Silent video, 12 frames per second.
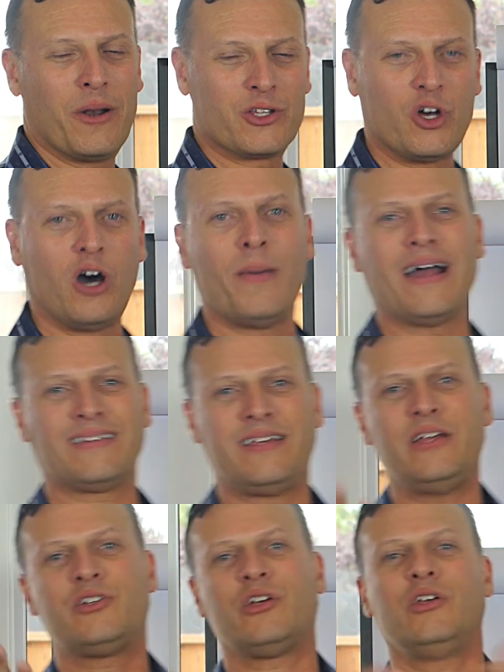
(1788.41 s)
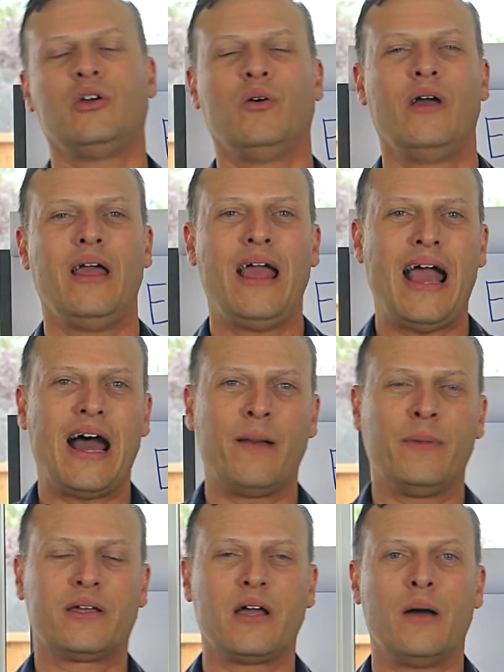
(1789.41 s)
And it's all about teaching you how
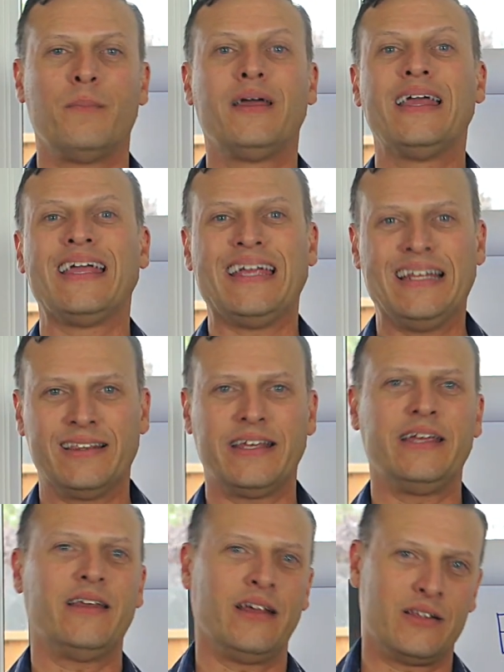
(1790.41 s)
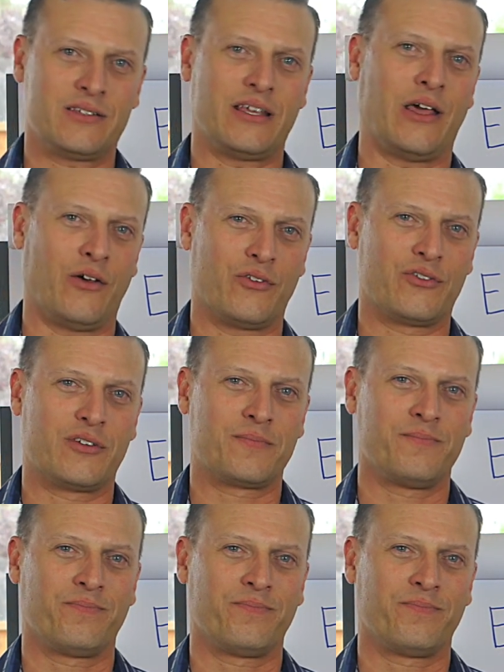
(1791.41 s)
to become elite in sales.